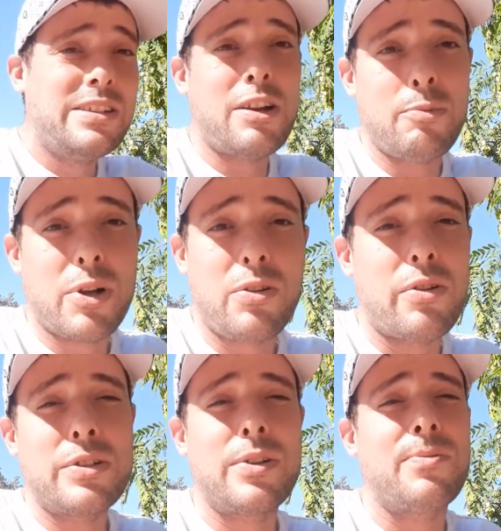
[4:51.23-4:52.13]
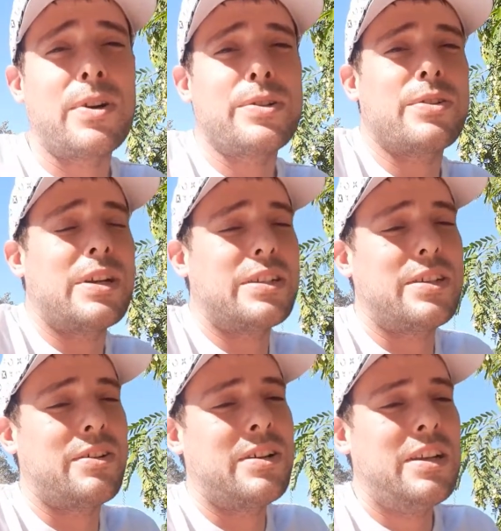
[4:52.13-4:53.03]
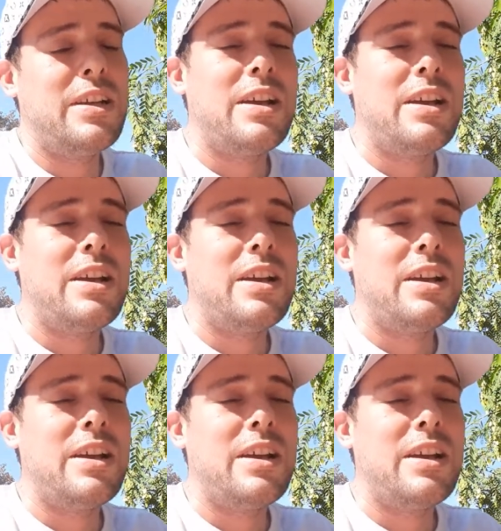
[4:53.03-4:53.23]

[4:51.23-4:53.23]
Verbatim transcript: Terry McLaurin's the first string, so...